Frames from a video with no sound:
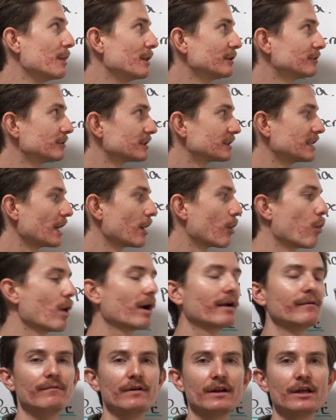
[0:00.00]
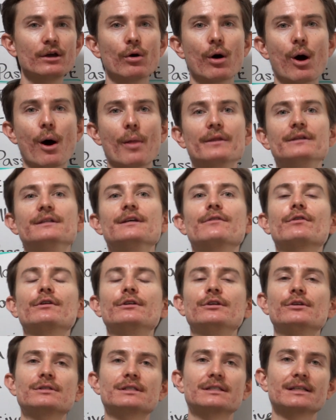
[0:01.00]
this is just a quick video on the
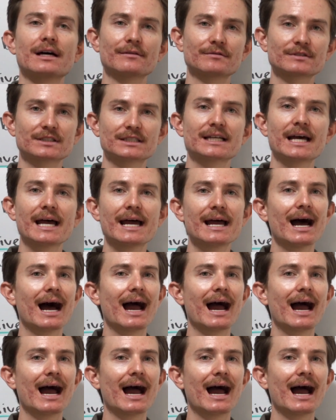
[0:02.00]
different uses of sé.